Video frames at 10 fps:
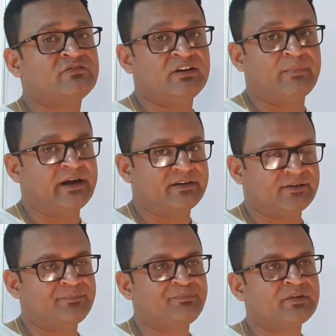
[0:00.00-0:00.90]
will matter.
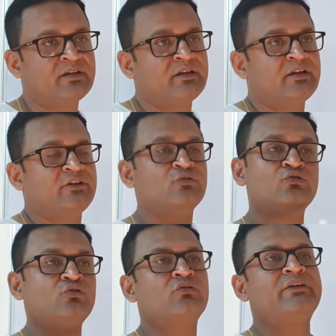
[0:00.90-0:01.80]
You
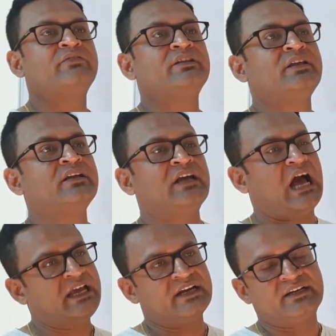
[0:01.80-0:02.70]
know everything,
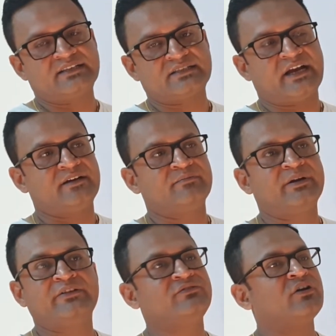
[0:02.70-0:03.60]
I understand,
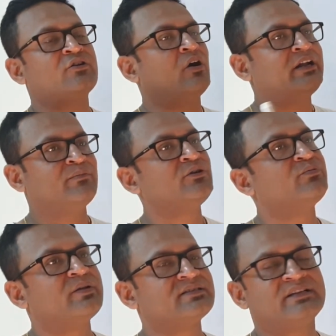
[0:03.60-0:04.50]
but if you are not able to
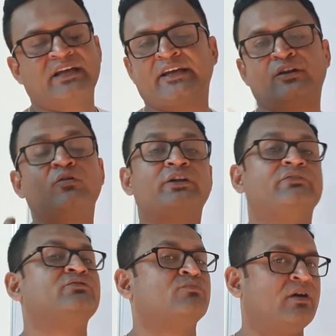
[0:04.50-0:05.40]
present, I cannot
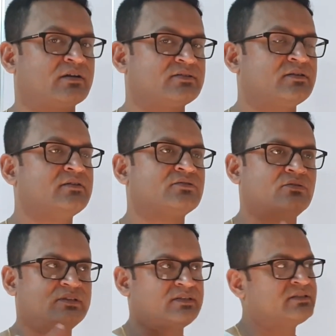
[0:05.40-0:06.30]
give you marks. So
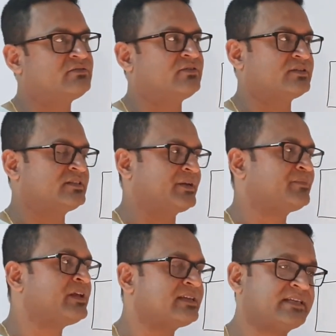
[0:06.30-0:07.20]
this is the first thing.
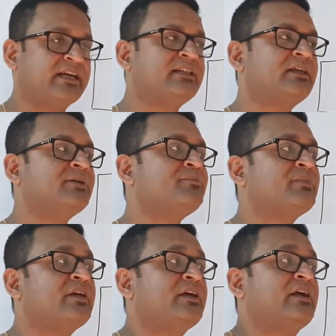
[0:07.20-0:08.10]
Second thing,
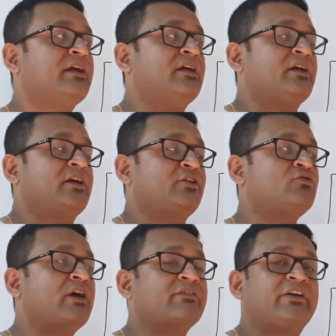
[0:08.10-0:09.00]

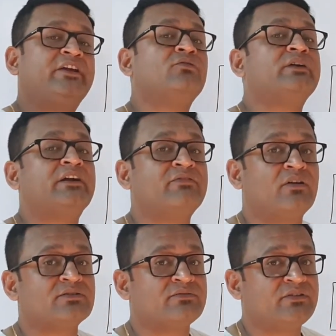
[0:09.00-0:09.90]
you are very good at
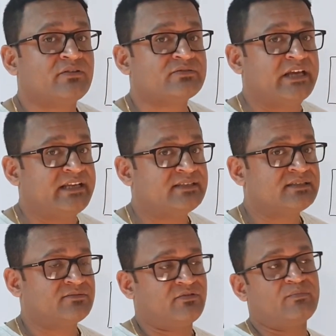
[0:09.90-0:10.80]
philosophy of
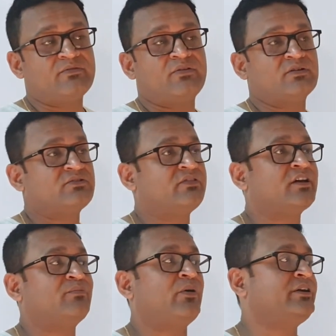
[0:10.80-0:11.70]
science. From a
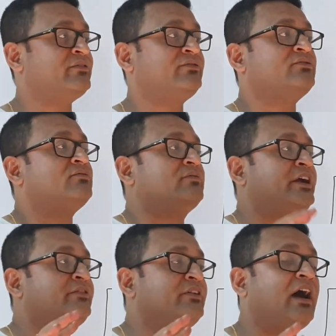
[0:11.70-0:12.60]
philosophical point of view,
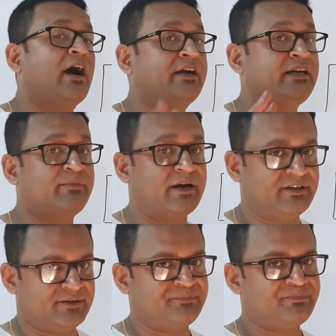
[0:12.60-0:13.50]
it will hardly
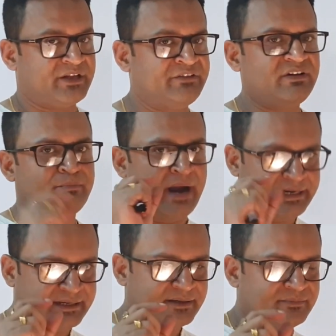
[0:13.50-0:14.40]
matter. It will
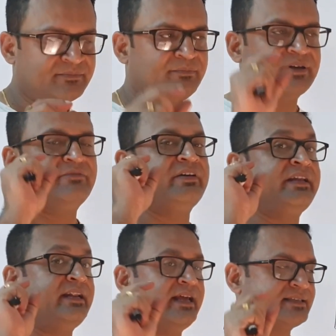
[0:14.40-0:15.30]
matter, but
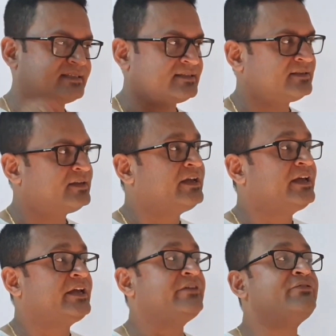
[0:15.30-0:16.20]
very less.
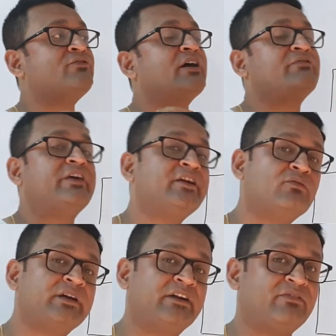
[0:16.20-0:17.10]
If you are very
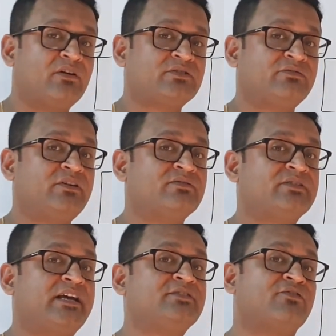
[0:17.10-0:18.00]
good at philosophy of
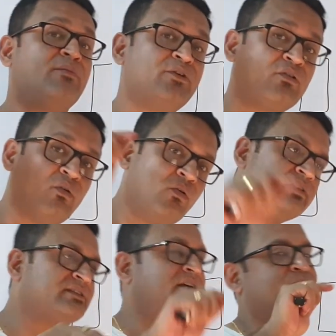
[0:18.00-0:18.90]
science from your
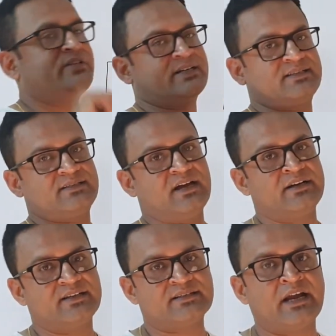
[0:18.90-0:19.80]
own subject's
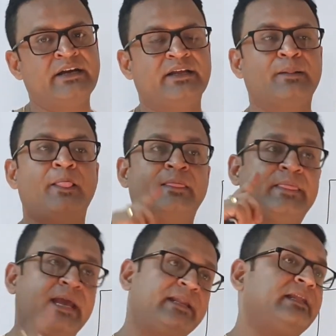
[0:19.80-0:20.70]
understanding,
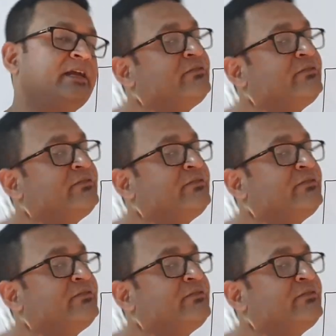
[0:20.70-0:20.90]
then it